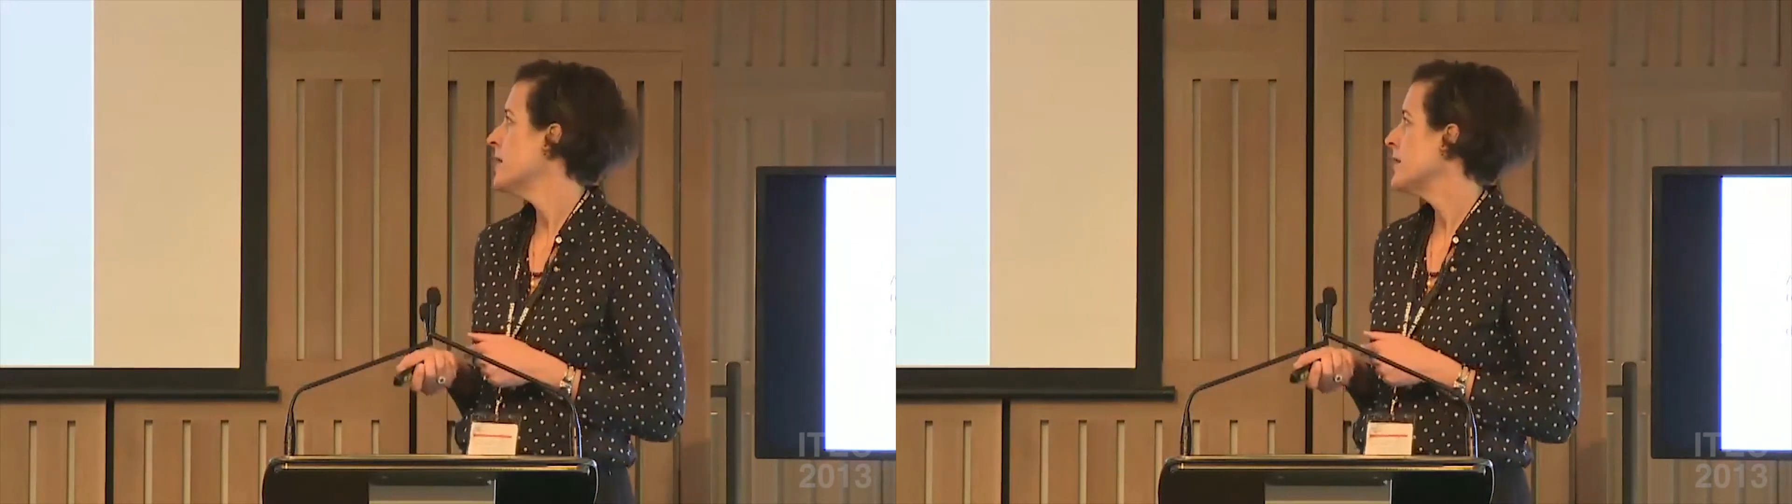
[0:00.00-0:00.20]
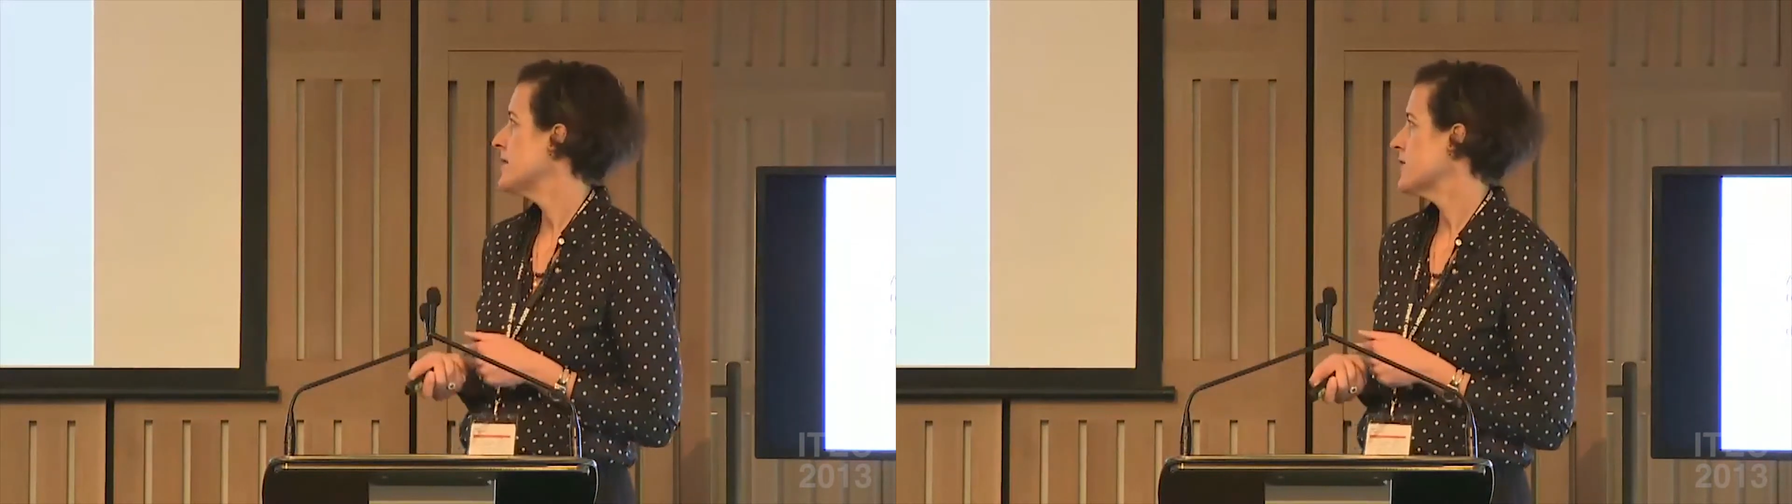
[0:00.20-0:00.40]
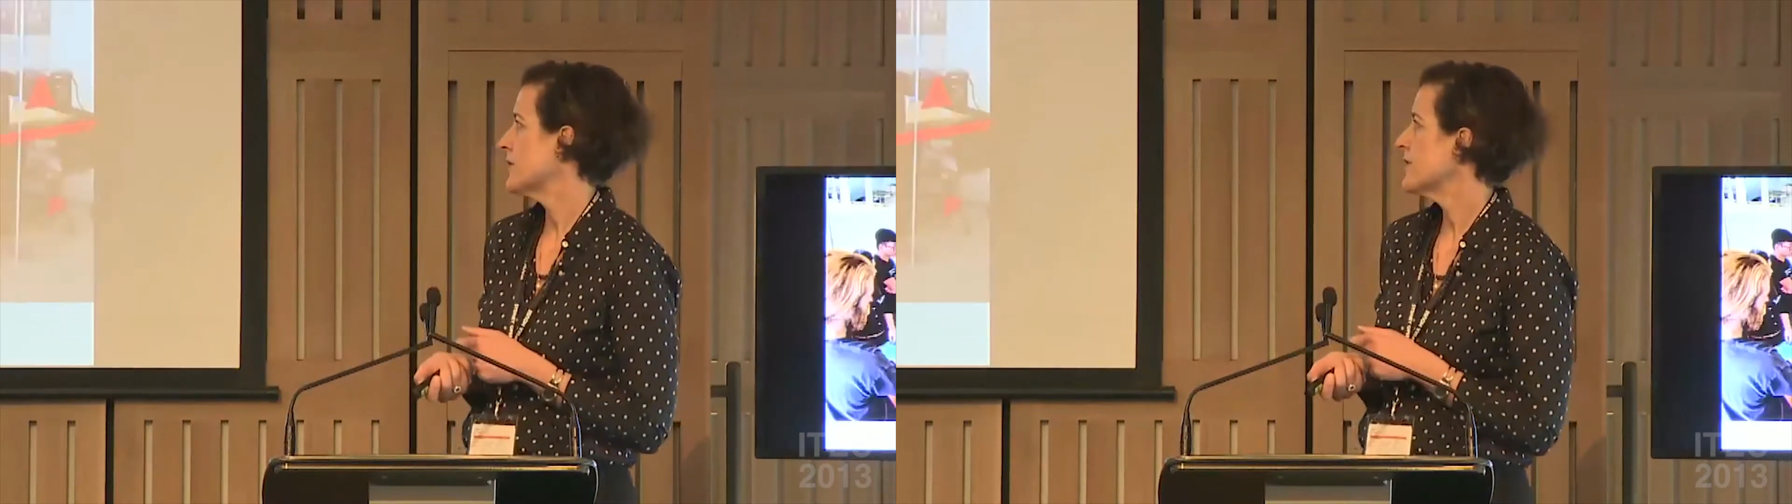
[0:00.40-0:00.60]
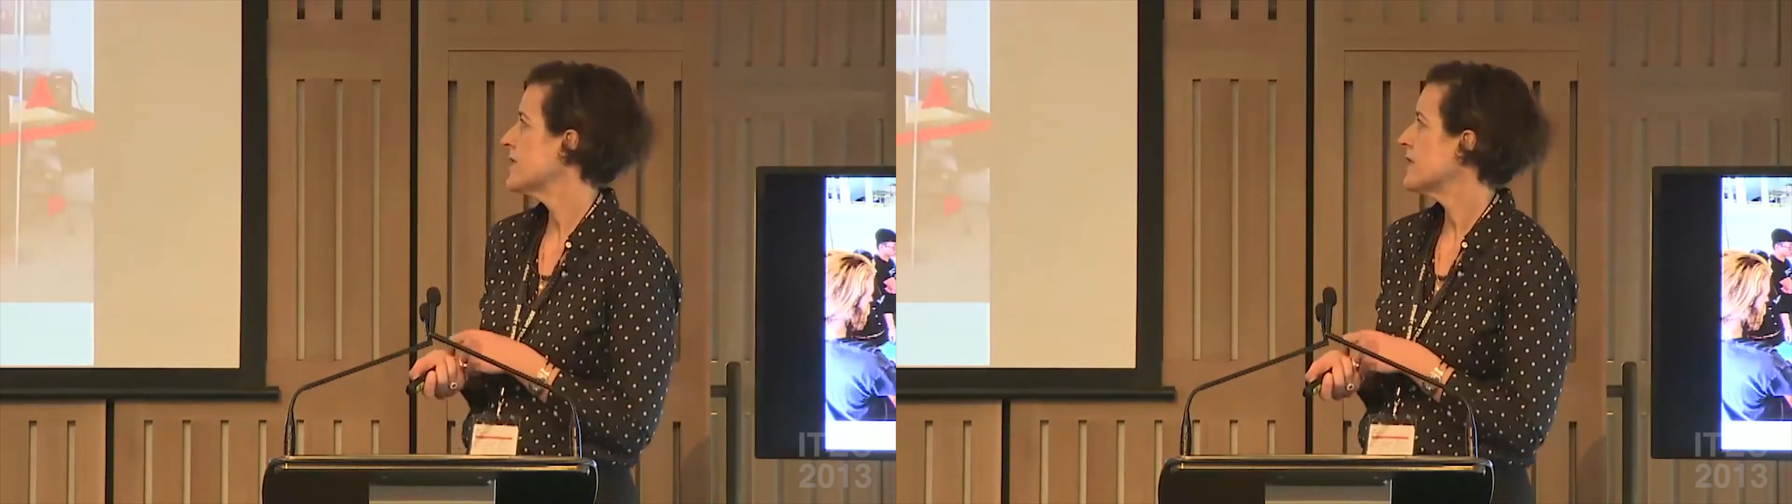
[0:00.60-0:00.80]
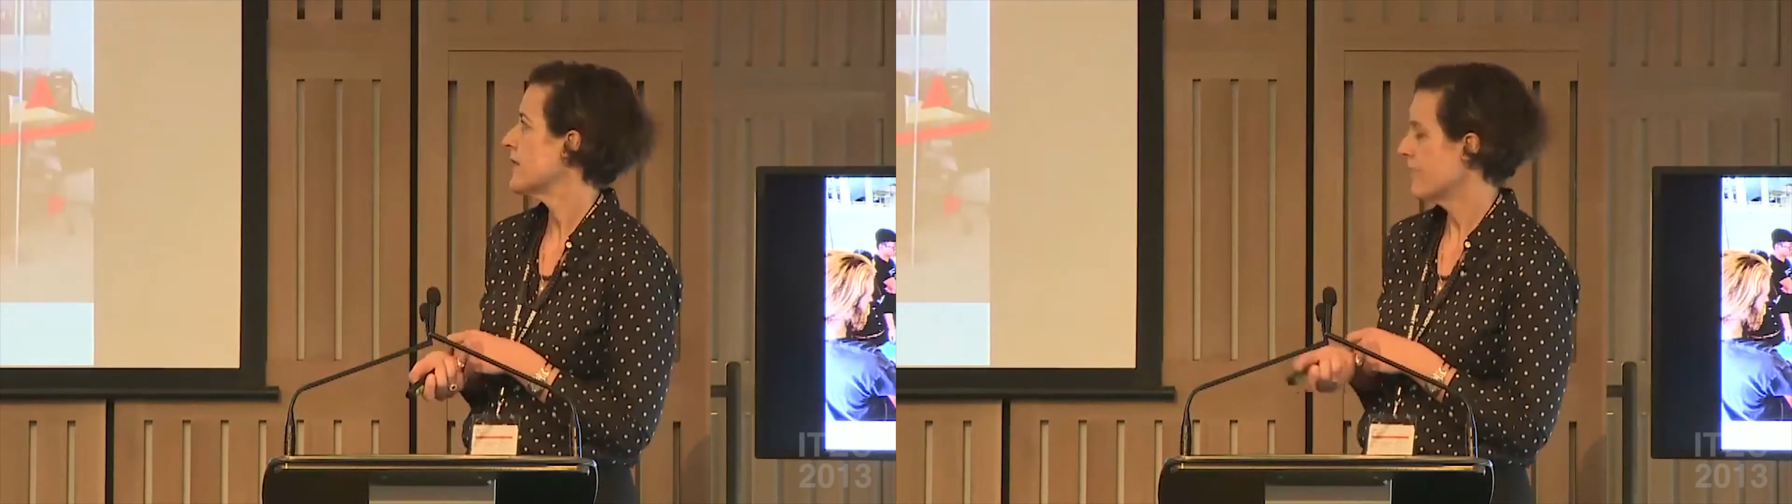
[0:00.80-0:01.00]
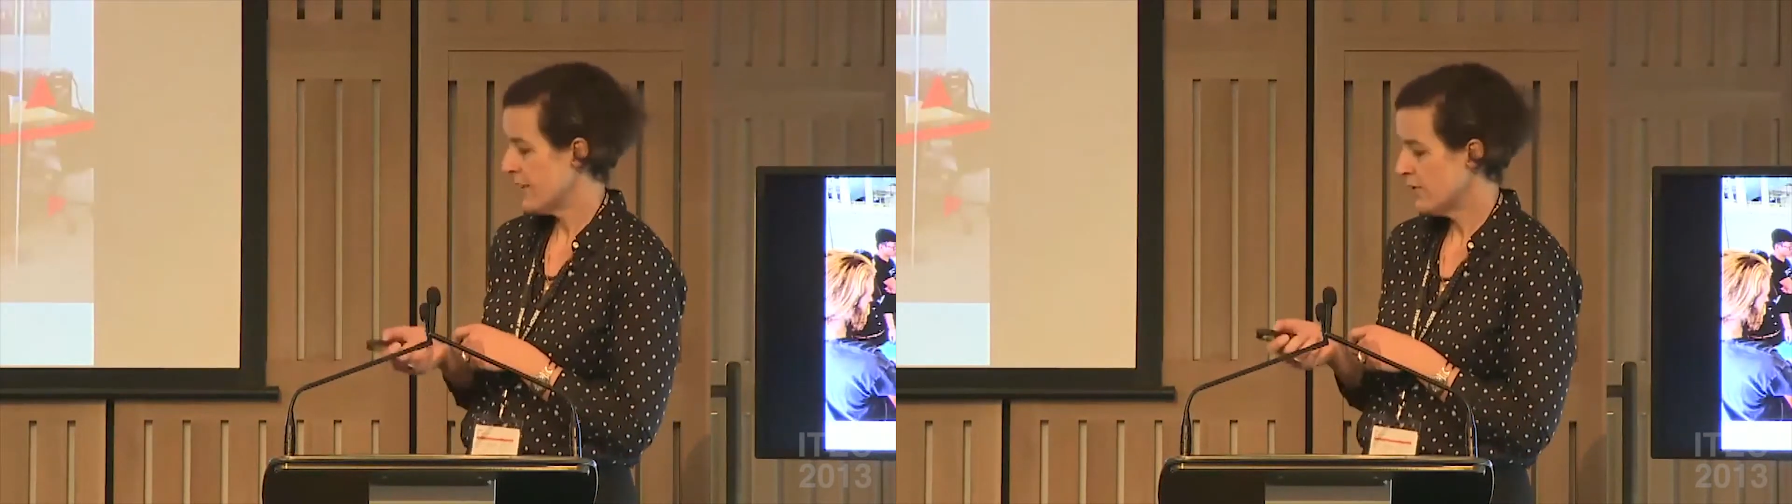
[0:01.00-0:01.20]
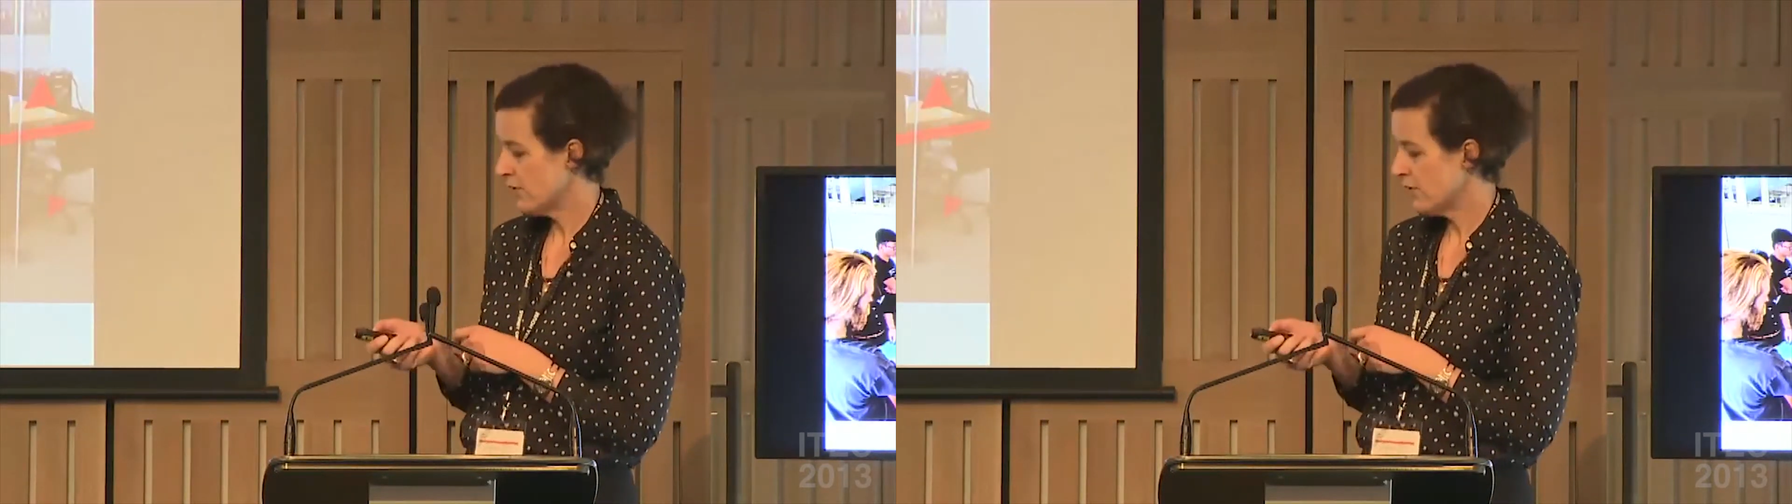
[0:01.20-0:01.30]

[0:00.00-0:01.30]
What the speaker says: this sort of stuff, in